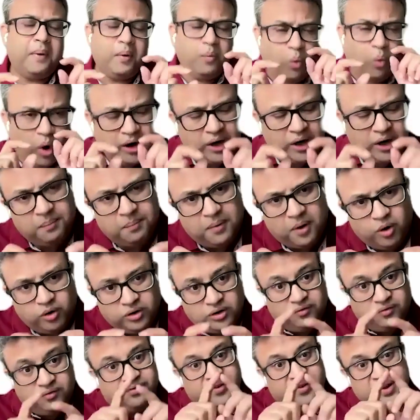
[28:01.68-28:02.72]
But what
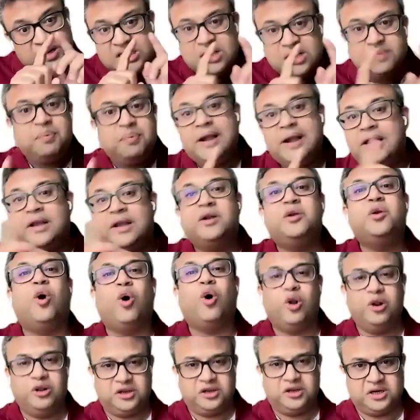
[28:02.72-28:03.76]
about the visibility to
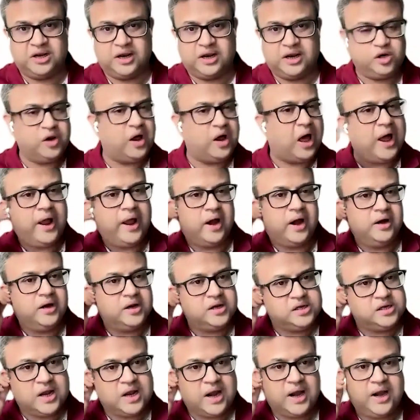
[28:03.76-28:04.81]
all this? I
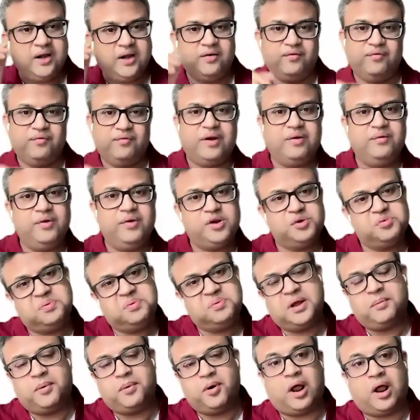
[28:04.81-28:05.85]
understand when we
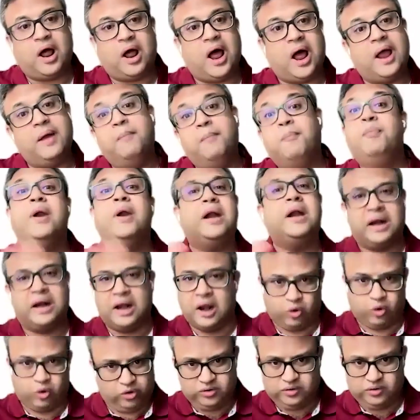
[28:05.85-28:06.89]
speak about hybrid
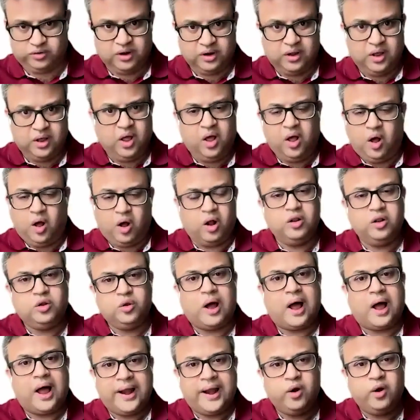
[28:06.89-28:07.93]
cloud,
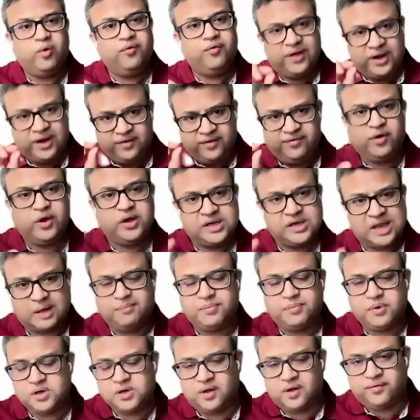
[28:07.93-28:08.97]
although I know very few
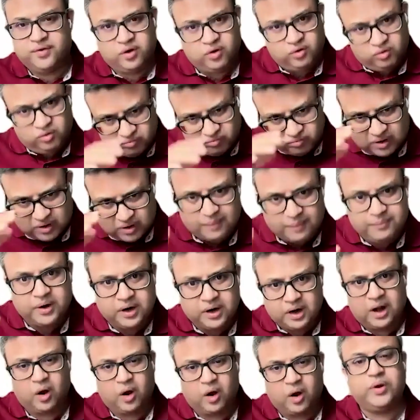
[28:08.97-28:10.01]
examples of, you know,
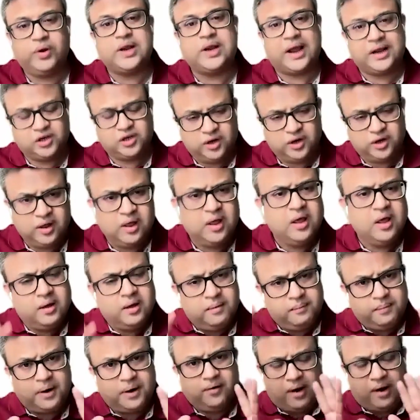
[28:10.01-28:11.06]
hybrid cloud, which actually,
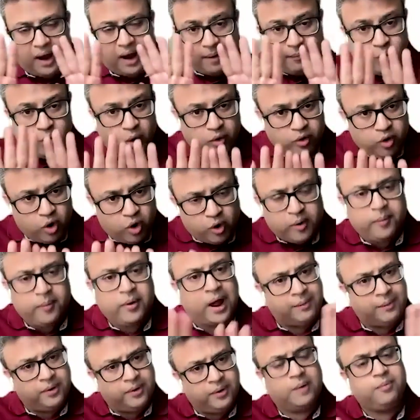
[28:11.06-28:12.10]
but I'm not talking
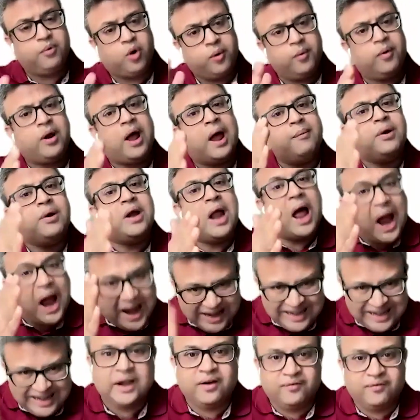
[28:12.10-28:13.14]
about hybrid, I'm talking about hybrid
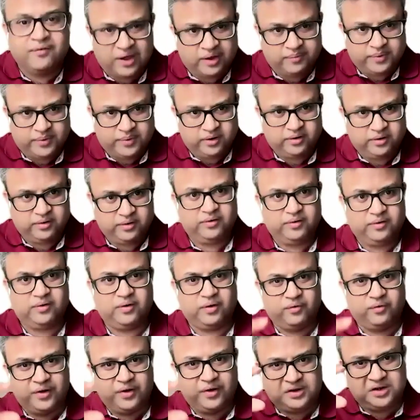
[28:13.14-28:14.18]
IT environment,
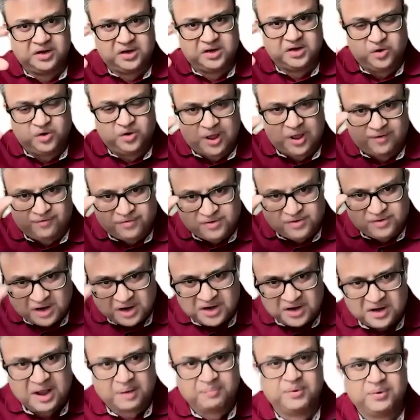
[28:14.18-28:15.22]
which is you have
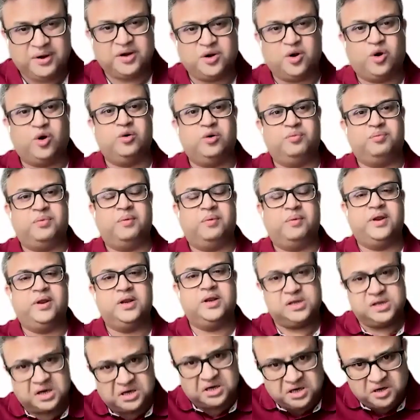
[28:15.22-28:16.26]
further happening on
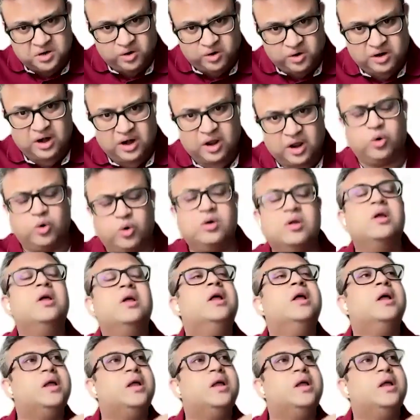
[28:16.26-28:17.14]
premise, certain on cloud,